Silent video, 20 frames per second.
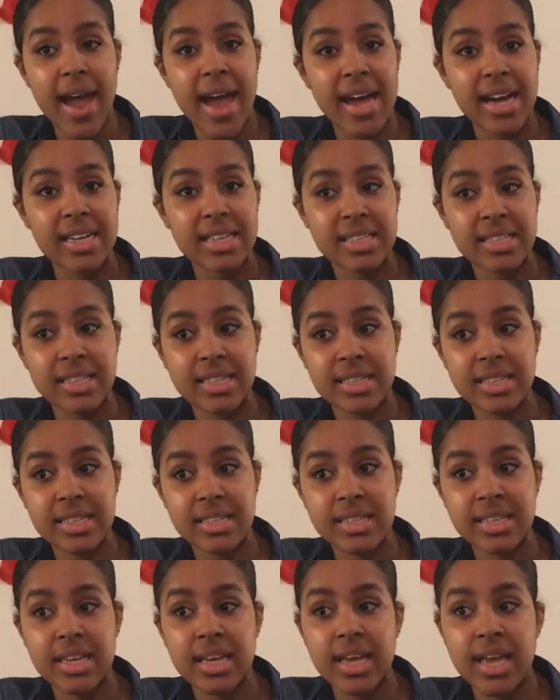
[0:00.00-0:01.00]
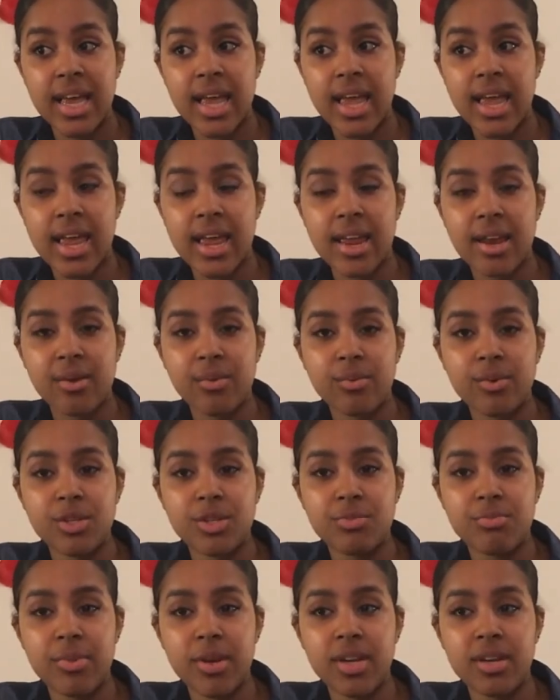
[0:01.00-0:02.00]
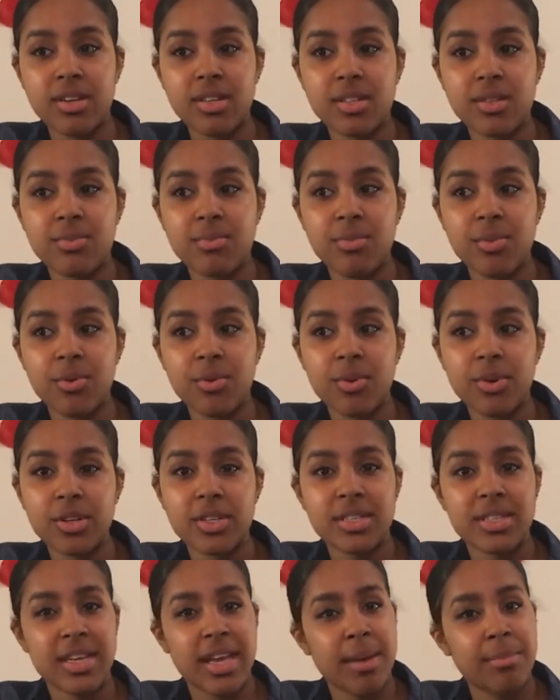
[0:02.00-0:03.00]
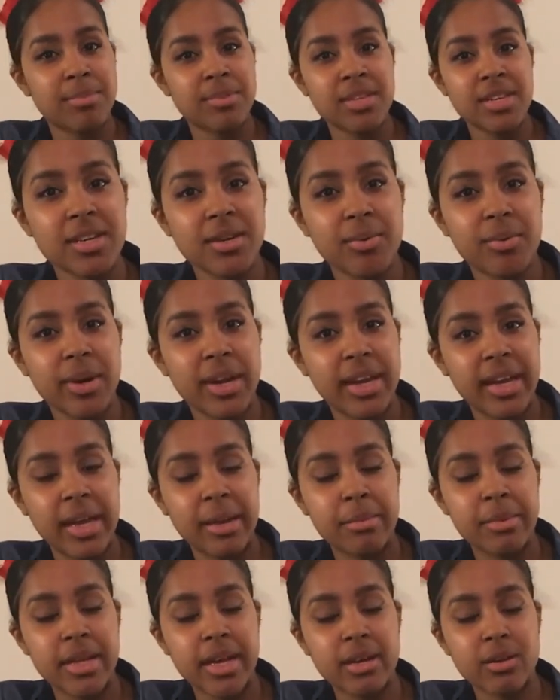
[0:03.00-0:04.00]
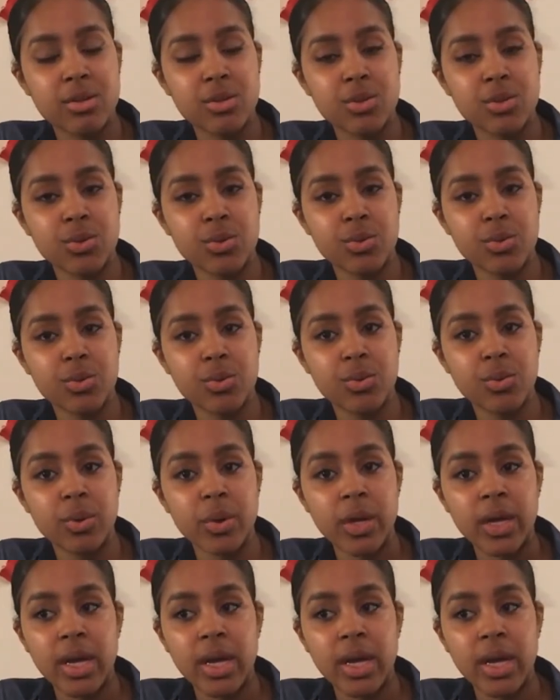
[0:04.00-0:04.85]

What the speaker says: accent, and which made us more skeptic when it came down to